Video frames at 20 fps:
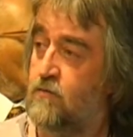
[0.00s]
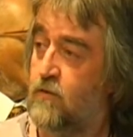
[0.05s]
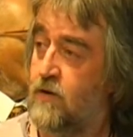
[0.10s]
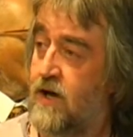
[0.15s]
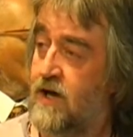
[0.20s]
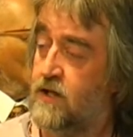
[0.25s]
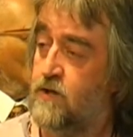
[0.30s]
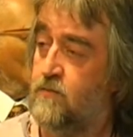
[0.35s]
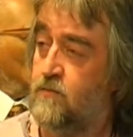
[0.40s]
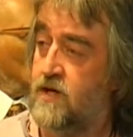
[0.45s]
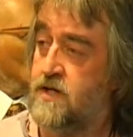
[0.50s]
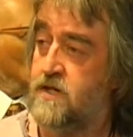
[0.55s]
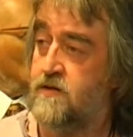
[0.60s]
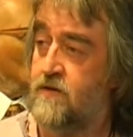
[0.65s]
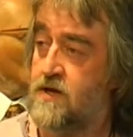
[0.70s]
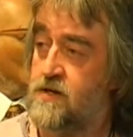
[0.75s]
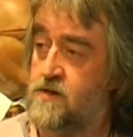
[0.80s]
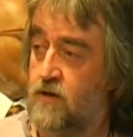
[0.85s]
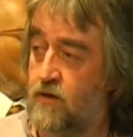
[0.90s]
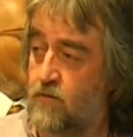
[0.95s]
reactor pressure
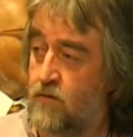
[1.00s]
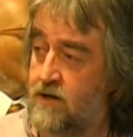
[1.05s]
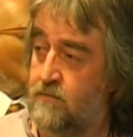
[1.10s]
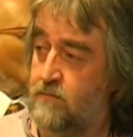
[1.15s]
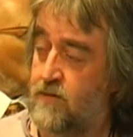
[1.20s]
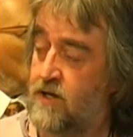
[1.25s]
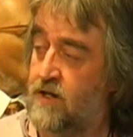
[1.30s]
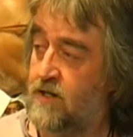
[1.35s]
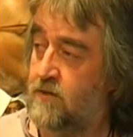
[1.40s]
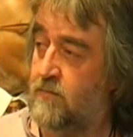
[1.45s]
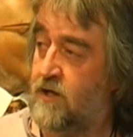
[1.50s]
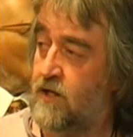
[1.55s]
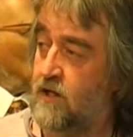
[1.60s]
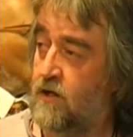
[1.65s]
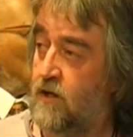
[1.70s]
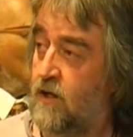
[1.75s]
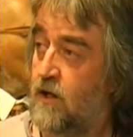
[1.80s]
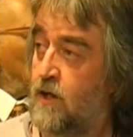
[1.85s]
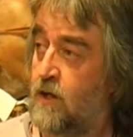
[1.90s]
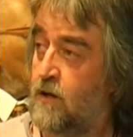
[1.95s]
vessel, the red pill in the
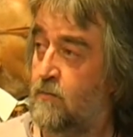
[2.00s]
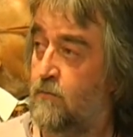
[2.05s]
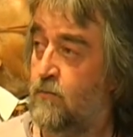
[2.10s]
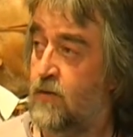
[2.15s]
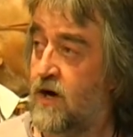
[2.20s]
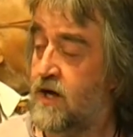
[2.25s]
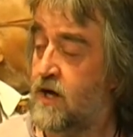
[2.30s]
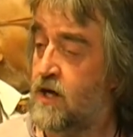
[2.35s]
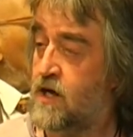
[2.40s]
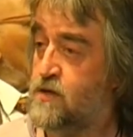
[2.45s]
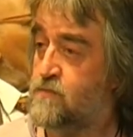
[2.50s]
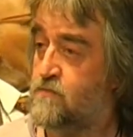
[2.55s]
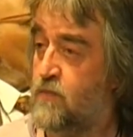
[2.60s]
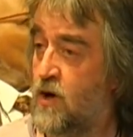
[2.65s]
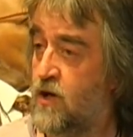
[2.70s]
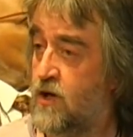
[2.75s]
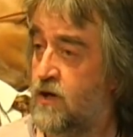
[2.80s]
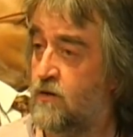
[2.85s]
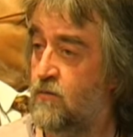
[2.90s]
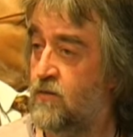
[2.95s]
middle, break, has broken